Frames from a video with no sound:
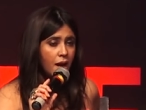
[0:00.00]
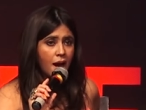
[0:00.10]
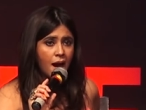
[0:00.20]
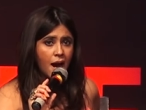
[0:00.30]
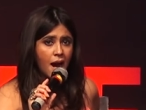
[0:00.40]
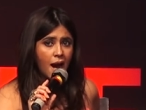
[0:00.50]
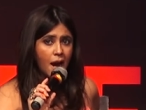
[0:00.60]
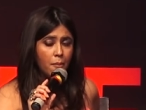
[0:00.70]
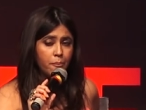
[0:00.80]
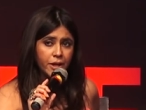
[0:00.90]
Mm.
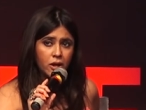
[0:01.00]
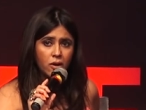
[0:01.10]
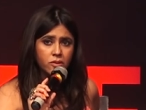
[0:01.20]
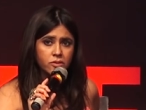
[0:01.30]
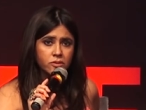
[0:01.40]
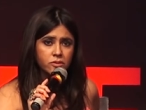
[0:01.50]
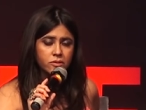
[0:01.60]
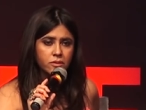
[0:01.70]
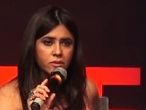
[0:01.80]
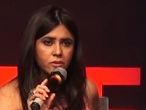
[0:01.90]
Because
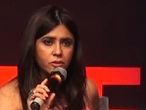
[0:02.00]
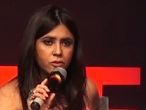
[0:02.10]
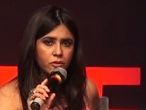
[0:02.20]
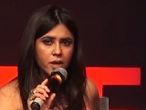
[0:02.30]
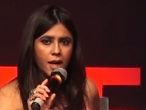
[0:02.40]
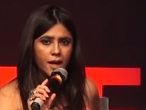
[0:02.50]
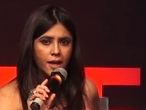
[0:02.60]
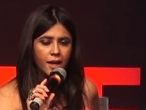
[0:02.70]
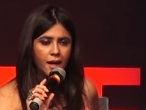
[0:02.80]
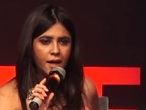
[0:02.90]
you're a
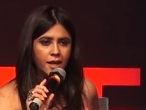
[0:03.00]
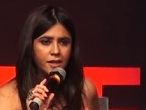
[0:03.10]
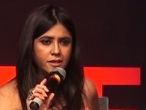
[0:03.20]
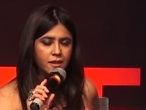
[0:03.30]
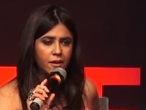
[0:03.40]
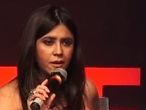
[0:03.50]
guy and it's,